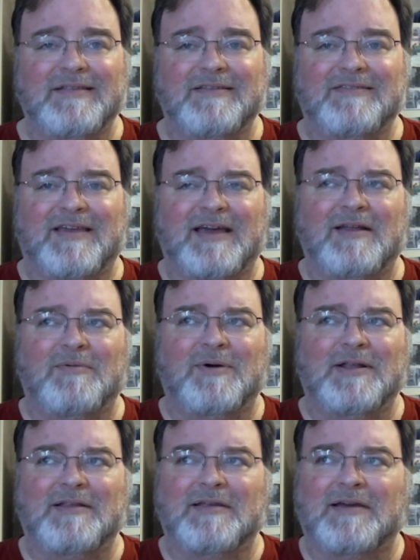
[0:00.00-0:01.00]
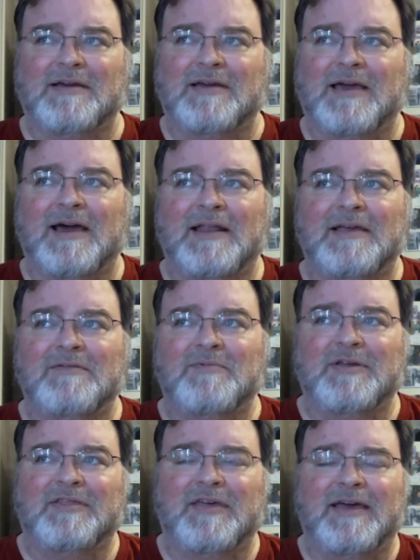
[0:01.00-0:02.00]
This is kind of what got in
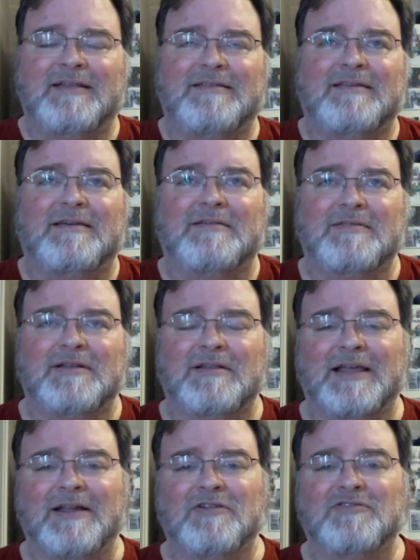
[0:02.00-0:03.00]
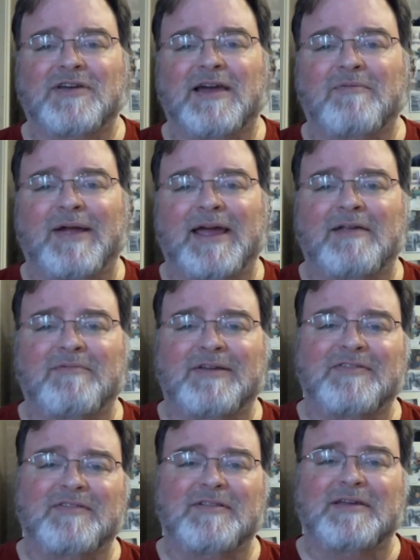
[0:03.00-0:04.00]
with that little letter to Iran
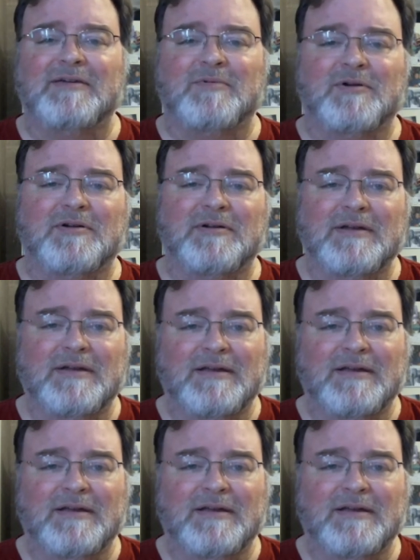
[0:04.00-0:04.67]
recently, where